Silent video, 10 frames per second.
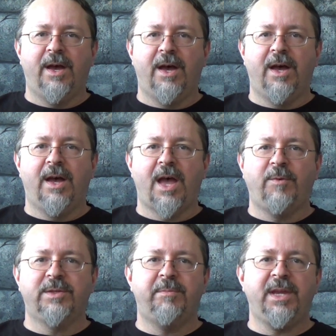Uh,
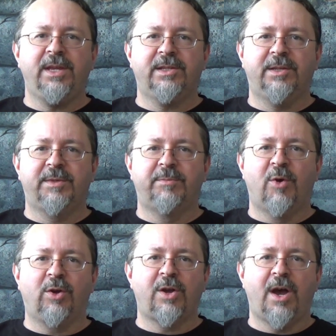I was making some
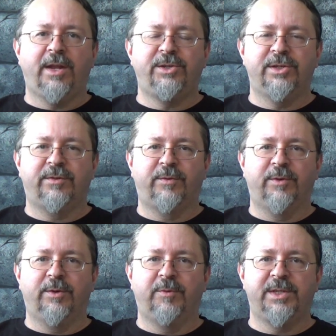small cottages
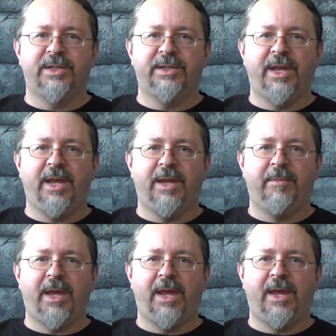for a recent
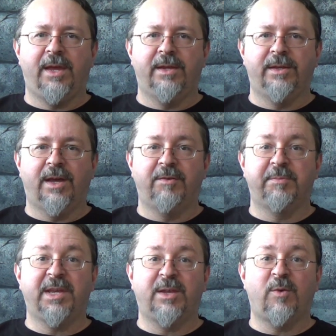game, and I was
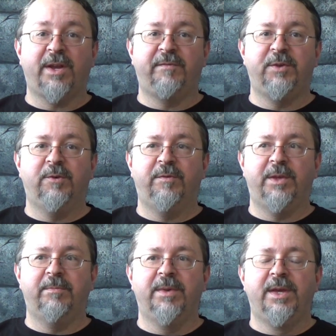making quite a few of
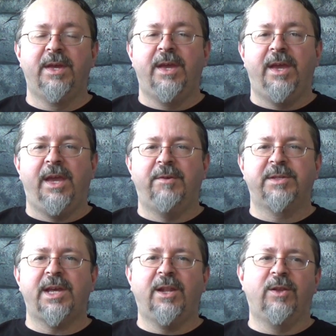them. And I
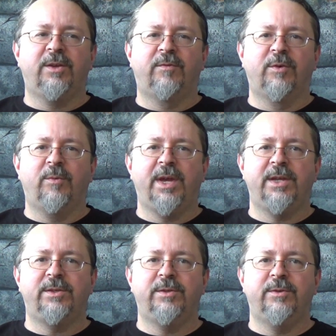was kind of looking for a
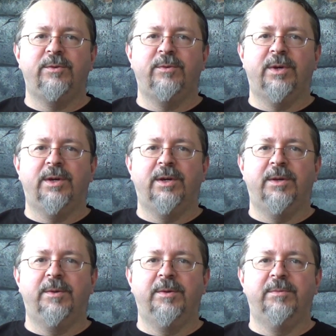way to
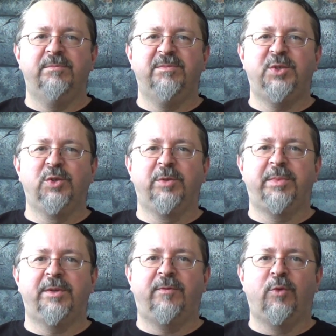uh, do a little
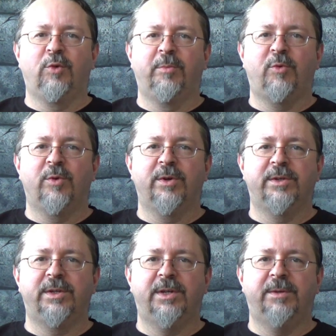bit of
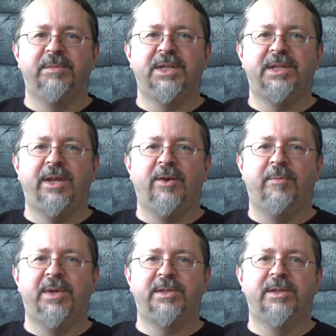floorboard um,
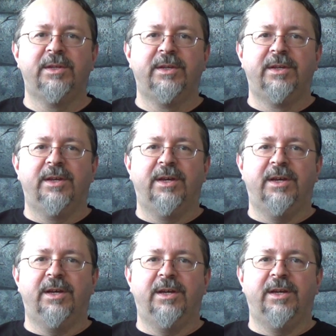detail, but
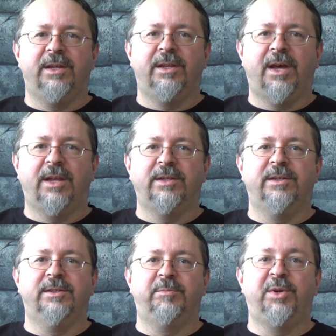uh, not
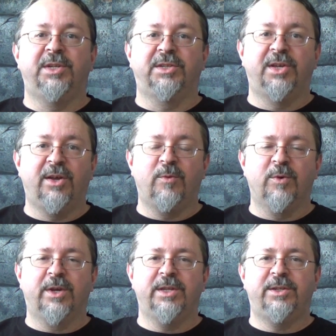put a ton of
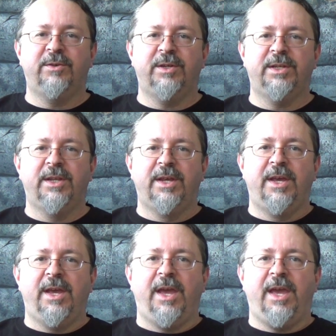work into it.
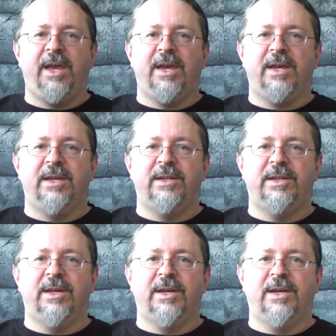
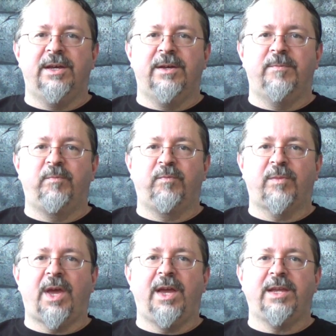And uh,
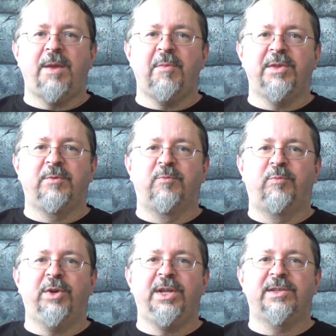I came up with a
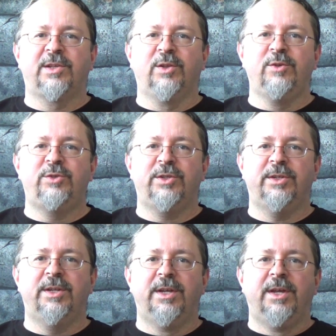pretty good
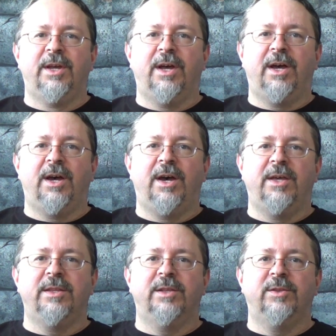solution
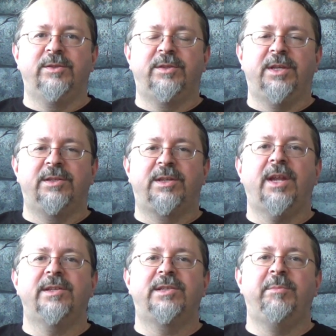uh, that, that
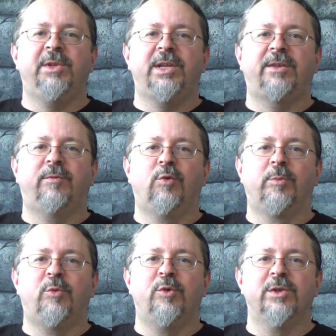kind of simulates
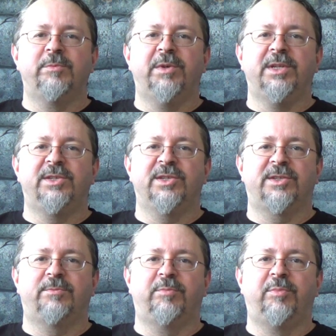floorboards, but is
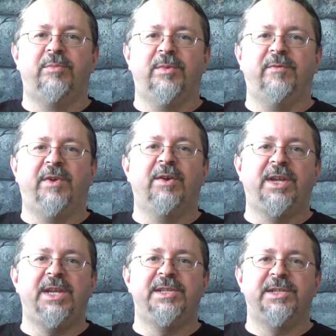just
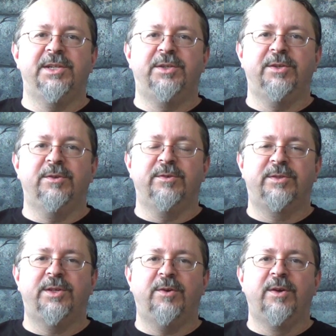very easy to do.
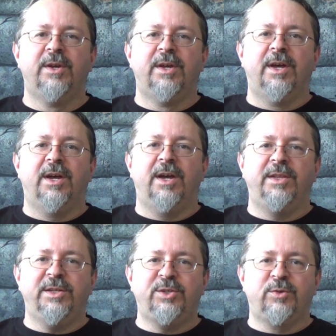So uh,
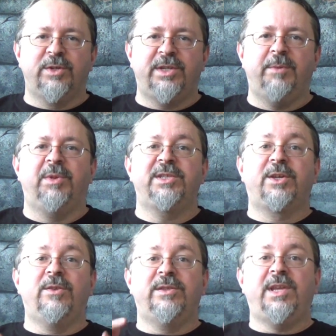in this short tip, let's
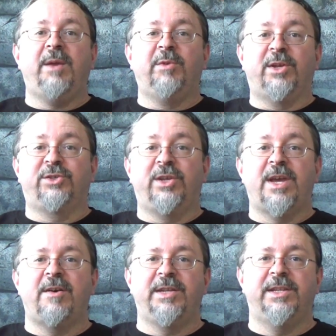go to the table and I'll show you
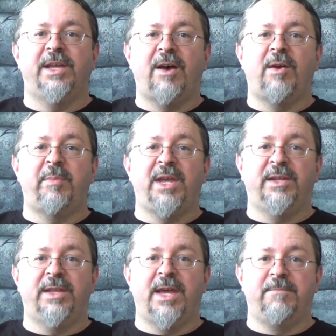how I did, how I
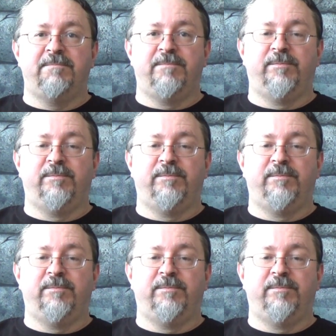painted that.